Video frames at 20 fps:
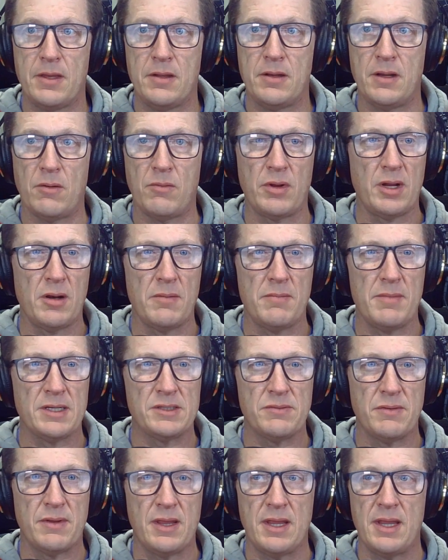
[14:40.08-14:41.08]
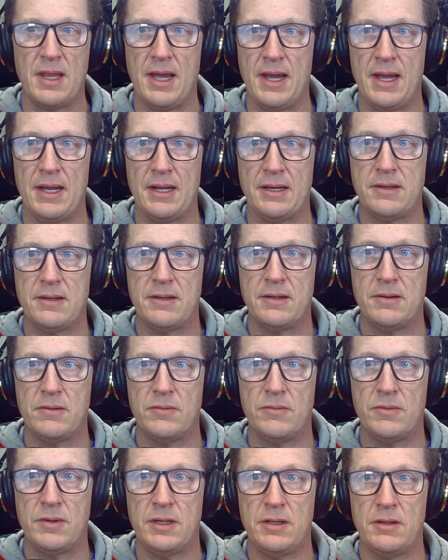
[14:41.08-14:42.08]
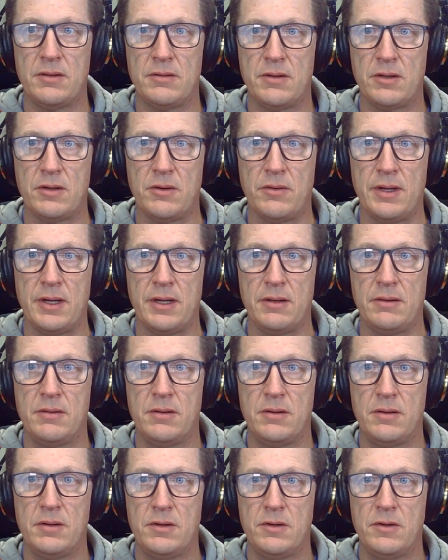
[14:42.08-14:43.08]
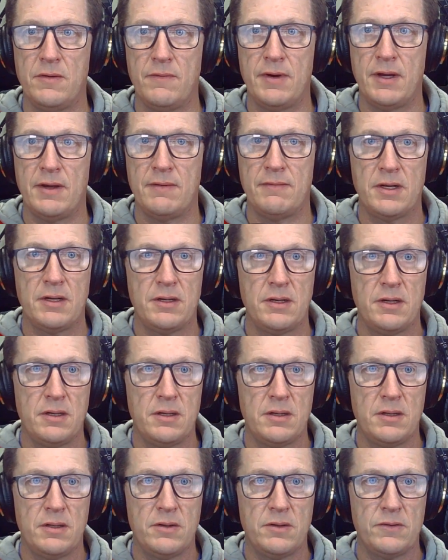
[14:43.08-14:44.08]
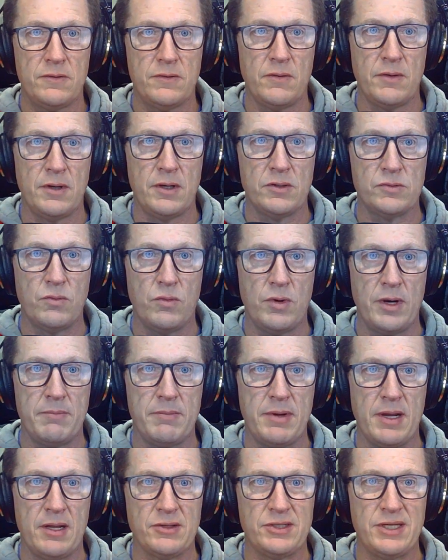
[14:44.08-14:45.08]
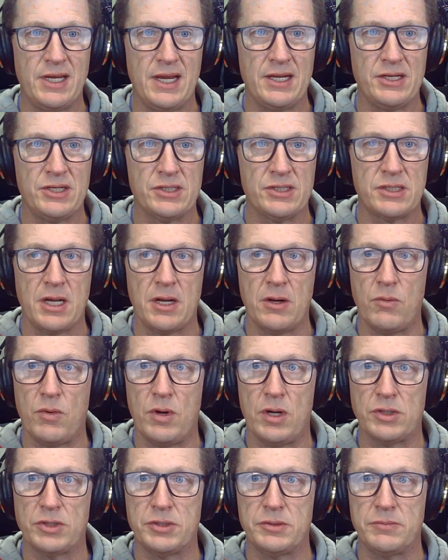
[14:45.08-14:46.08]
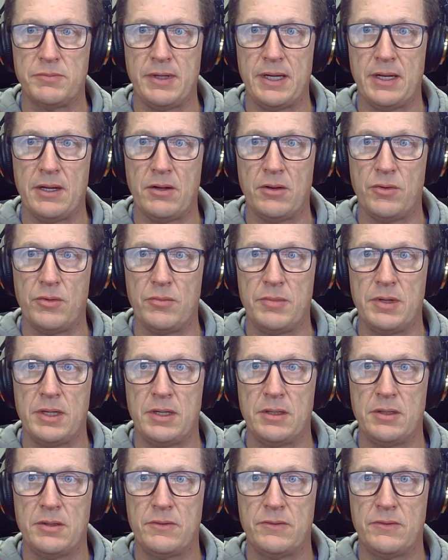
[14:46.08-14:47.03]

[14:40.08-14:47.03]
Not really going to mess with that. Well, I'll go ahead. So here's white balance. Yeah, it just kind of washes me out a little bit.